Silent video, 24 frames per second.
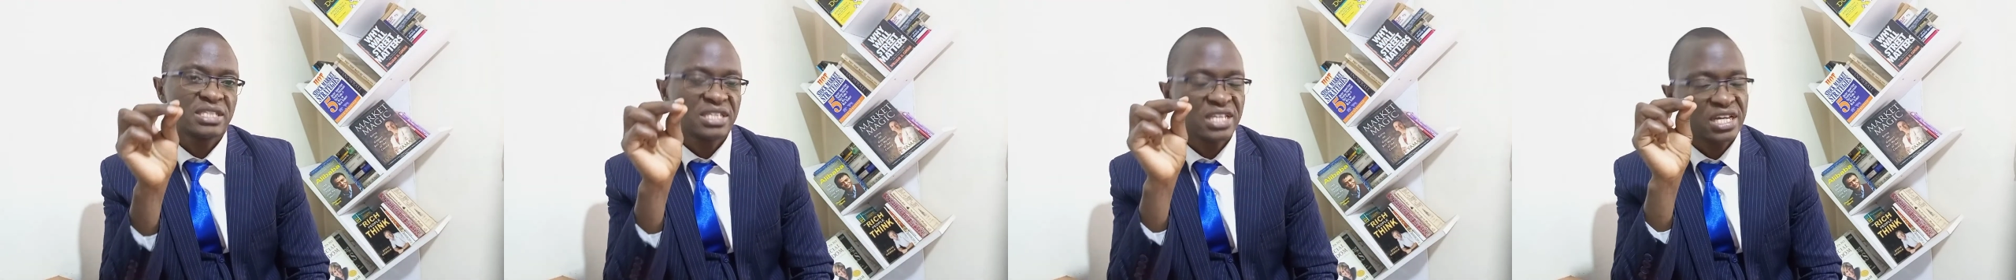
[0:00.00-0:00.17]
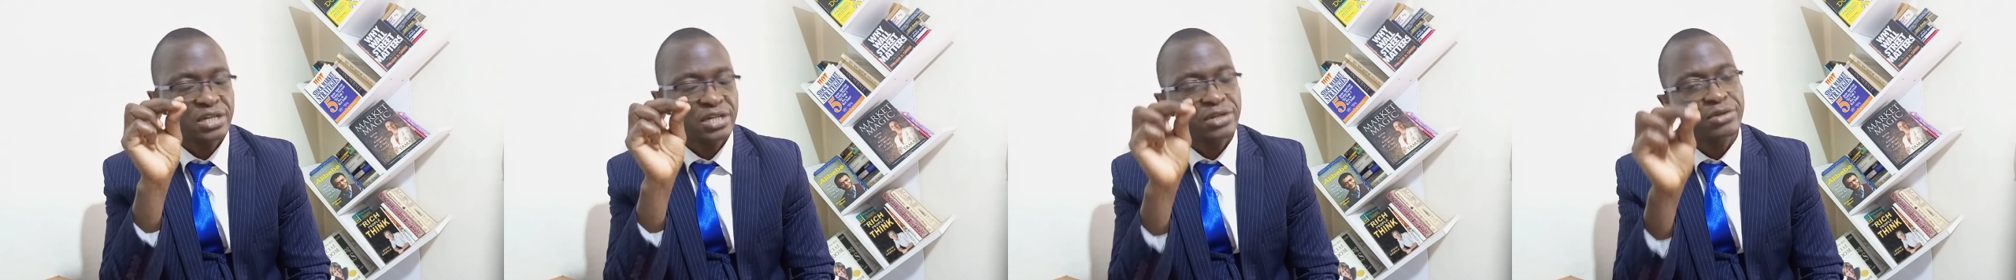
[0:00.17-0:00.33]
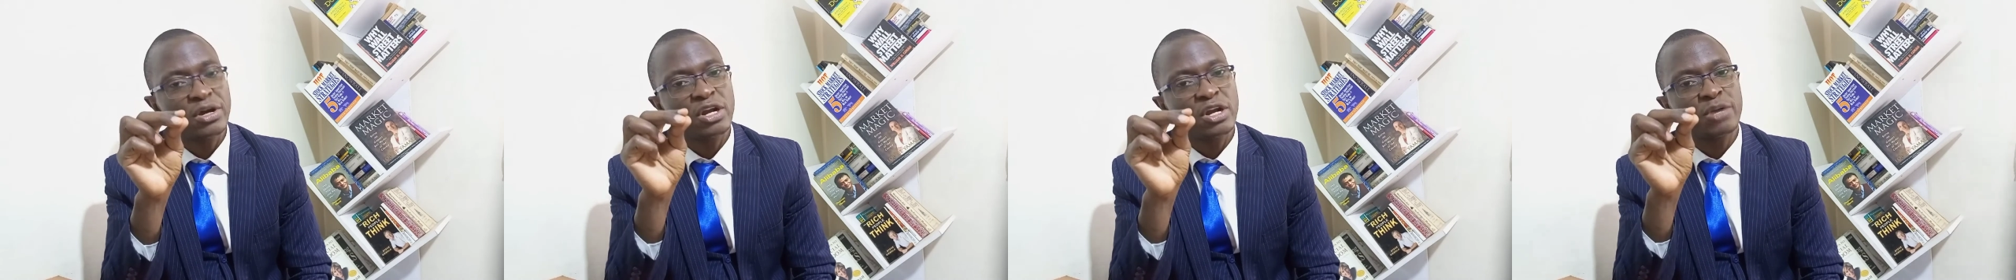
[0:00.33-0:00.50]

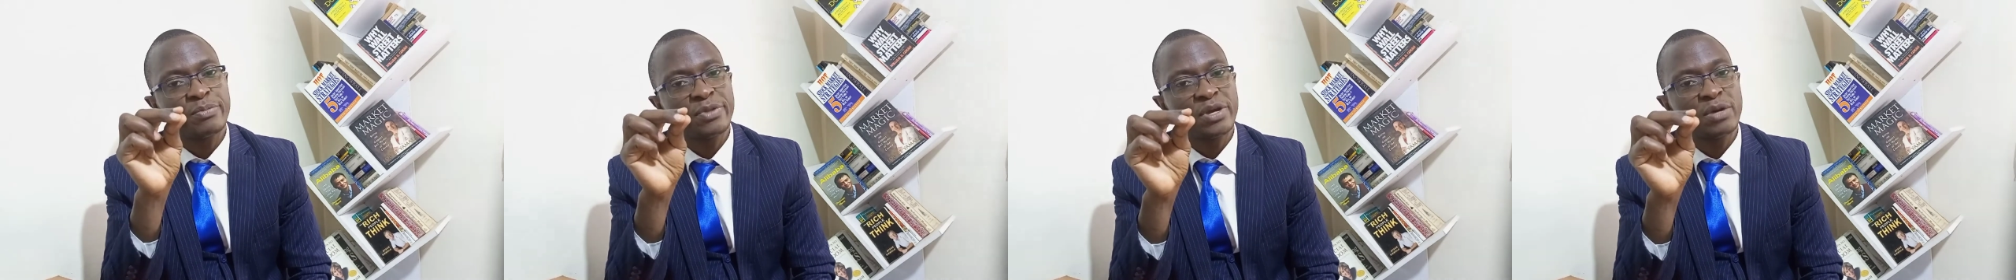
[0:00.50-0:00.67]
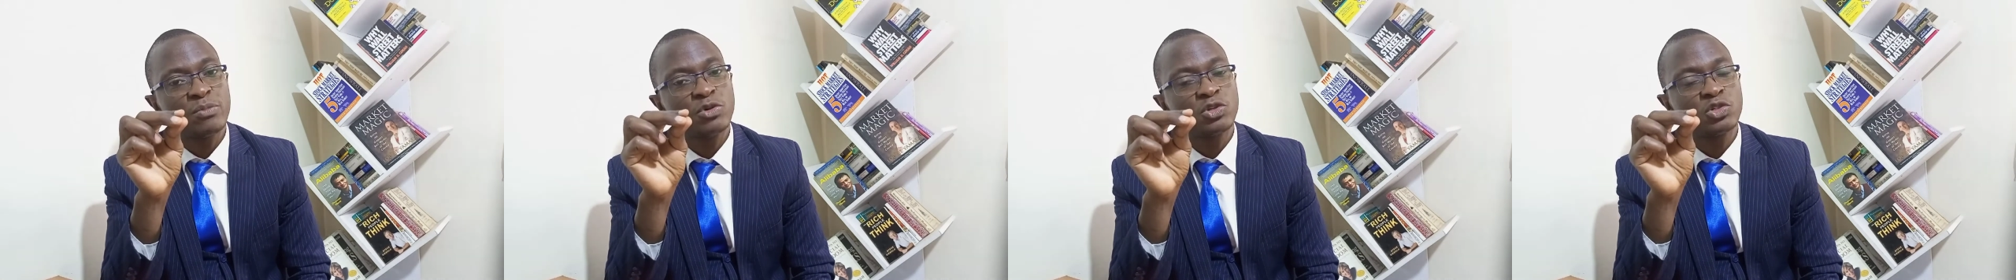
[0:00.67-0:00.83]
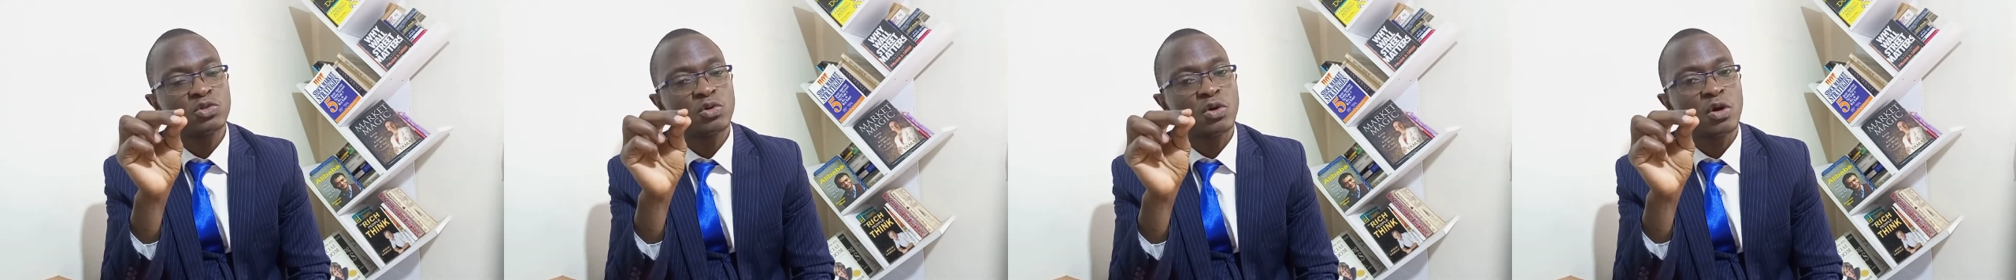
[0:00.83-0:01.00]
Then you will be
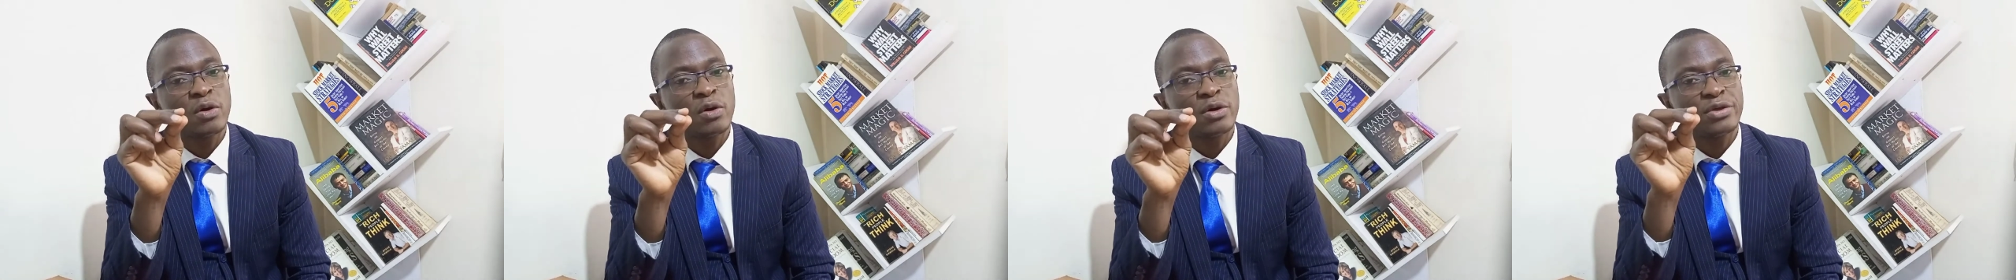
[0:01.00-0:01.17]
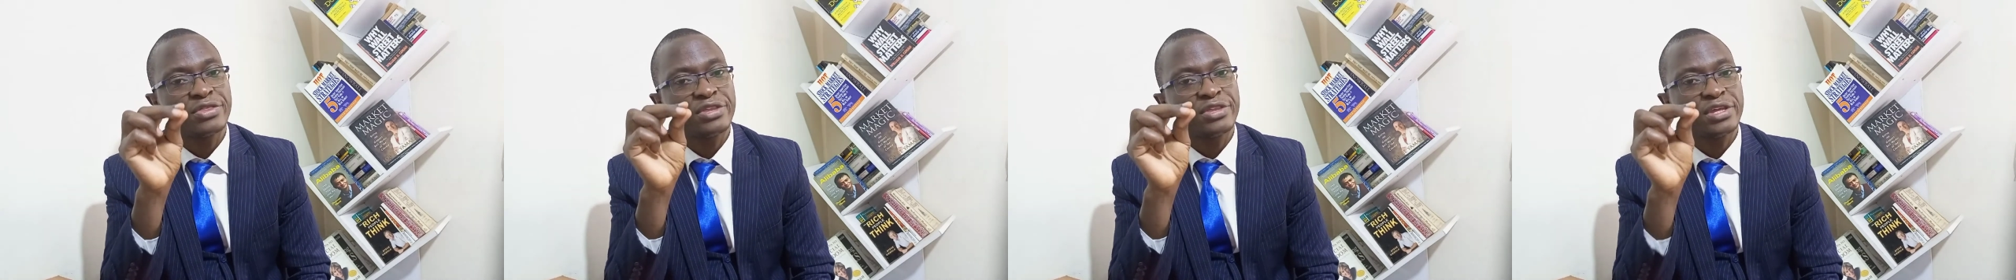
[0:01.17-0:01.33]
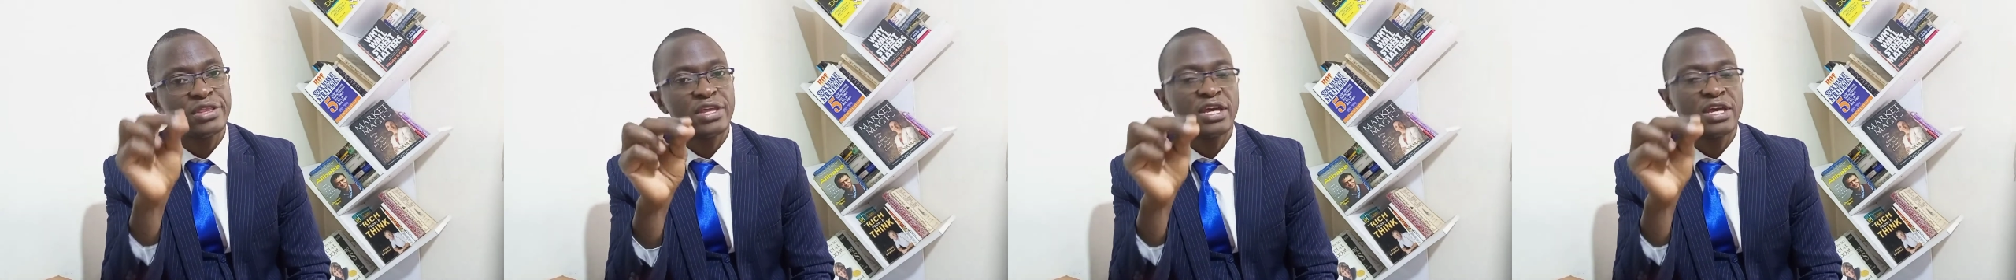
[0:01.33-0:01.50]
able to,
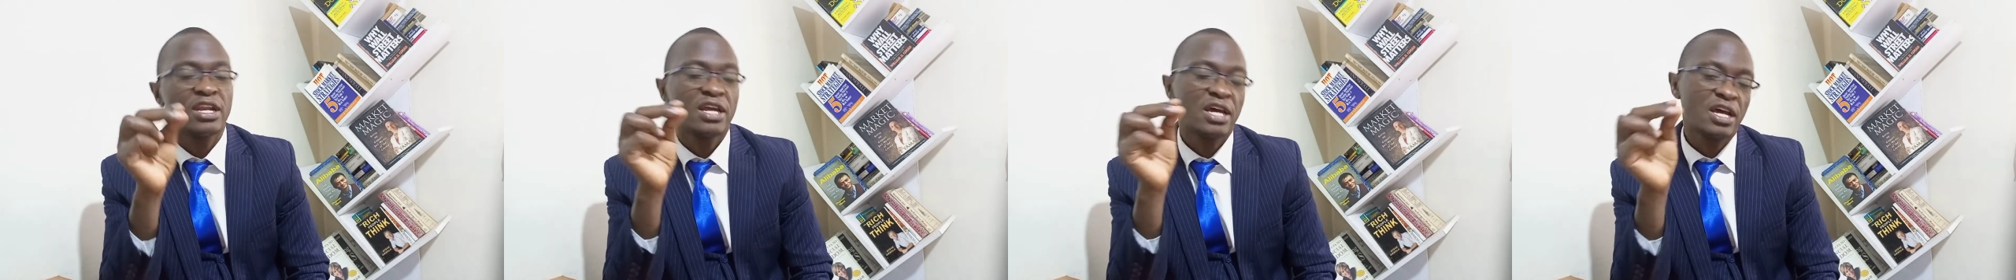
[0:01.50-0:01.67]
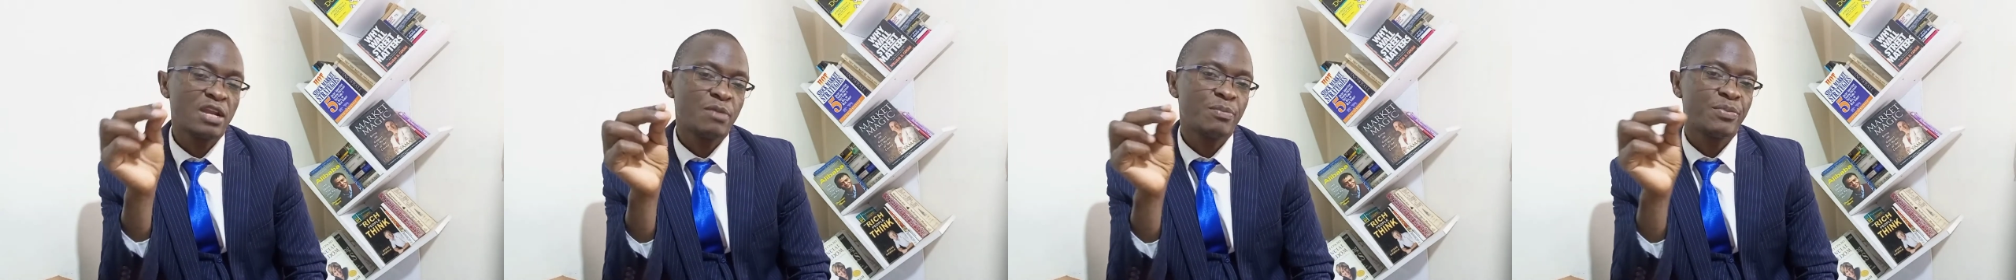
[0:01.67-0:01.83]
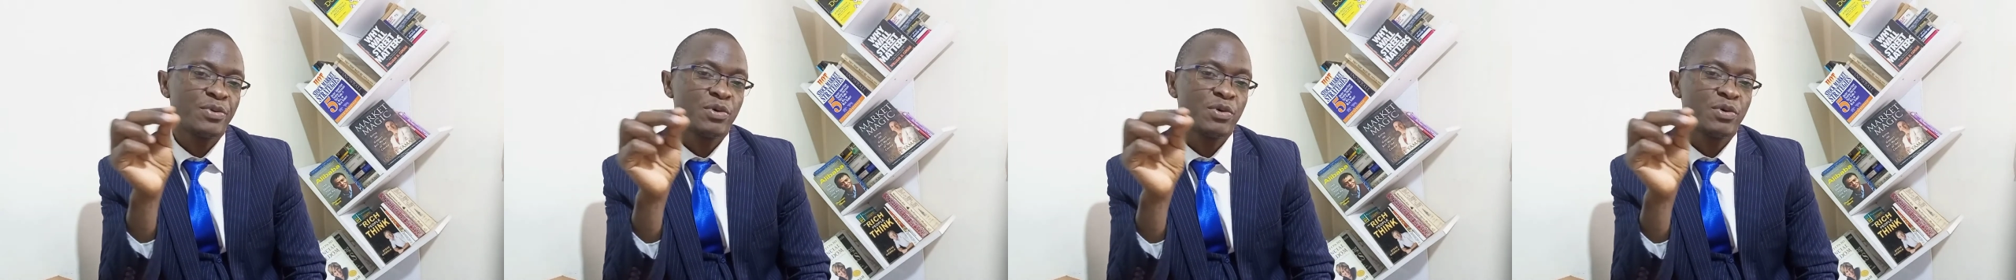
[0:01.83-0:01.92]
they'll help